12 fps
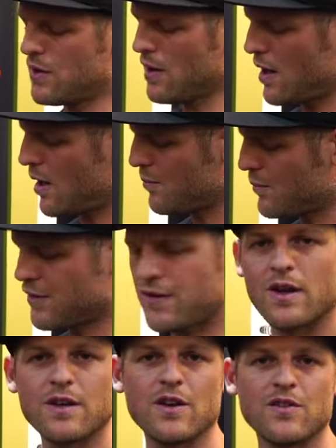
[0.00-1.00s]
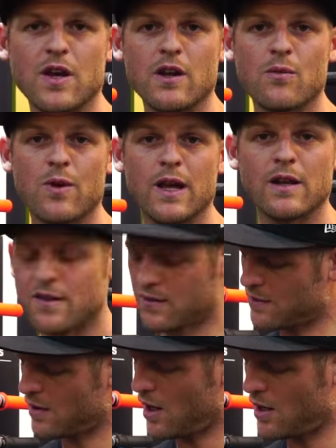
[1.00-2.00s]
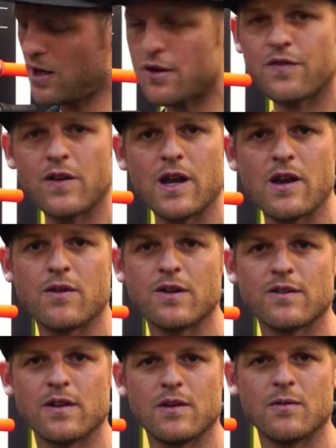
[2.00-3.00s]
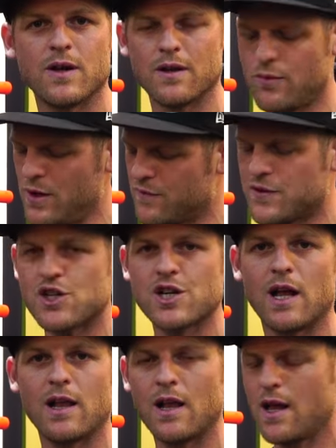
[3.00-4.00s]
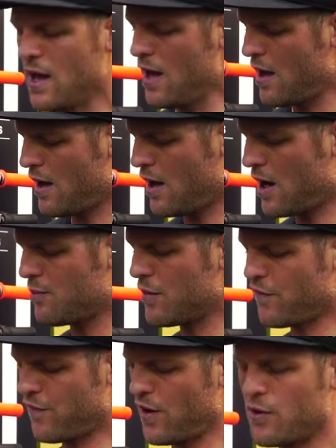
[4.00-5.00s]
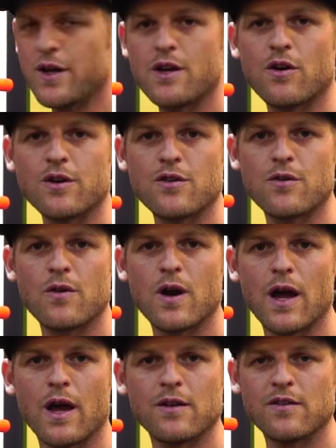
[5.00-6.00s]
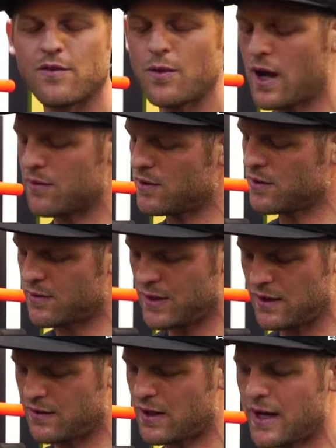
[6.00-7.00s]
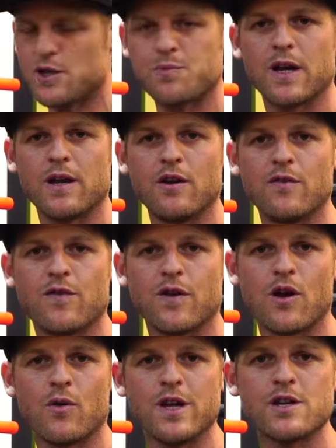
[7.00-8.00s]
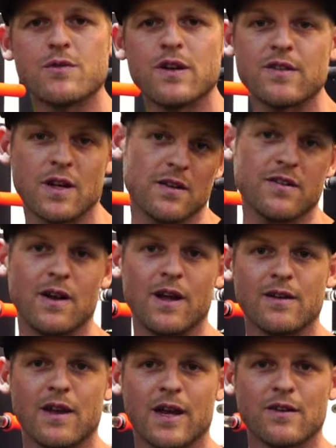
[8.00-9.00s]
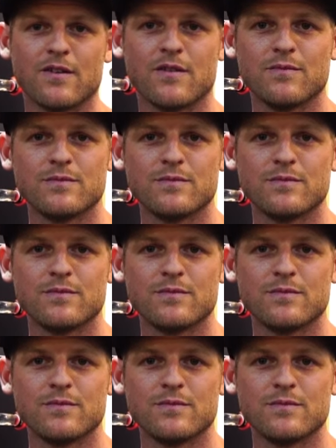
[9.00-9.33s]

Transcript: Um, solid titanium rails, a lot of clearance in the, in the rear of the shell, um, flowing contour and 300 degrees edge padding for no injuries at the, at the legs.